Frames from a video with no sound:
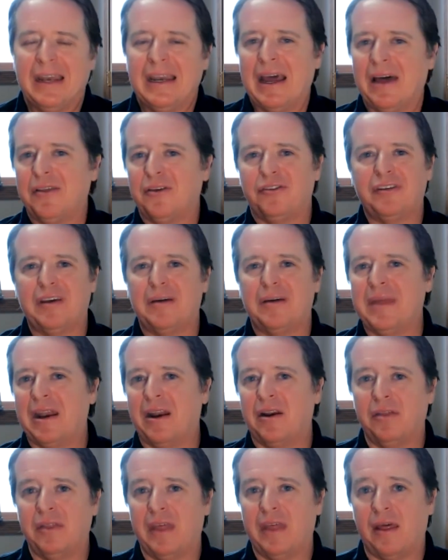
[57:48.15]
Now there's some
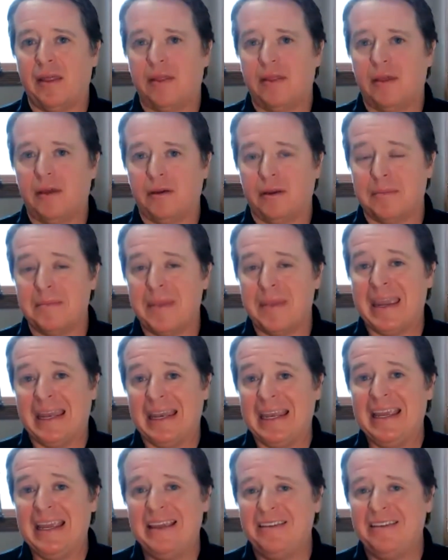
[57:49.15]
that can make
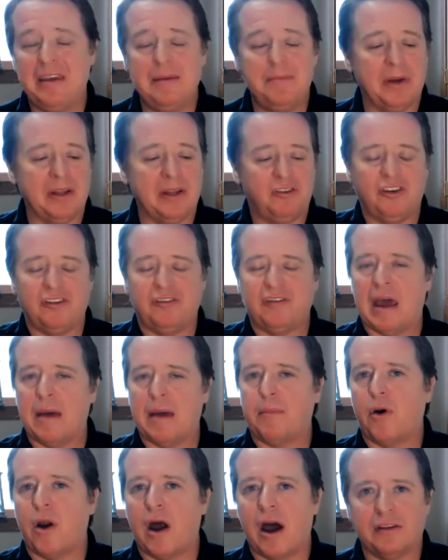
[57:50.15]
it easy, but just
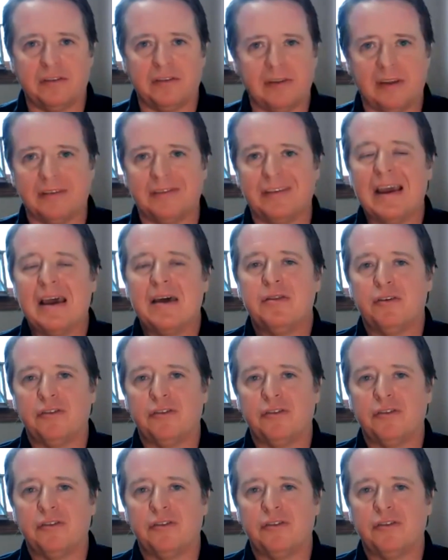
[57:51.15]
that process,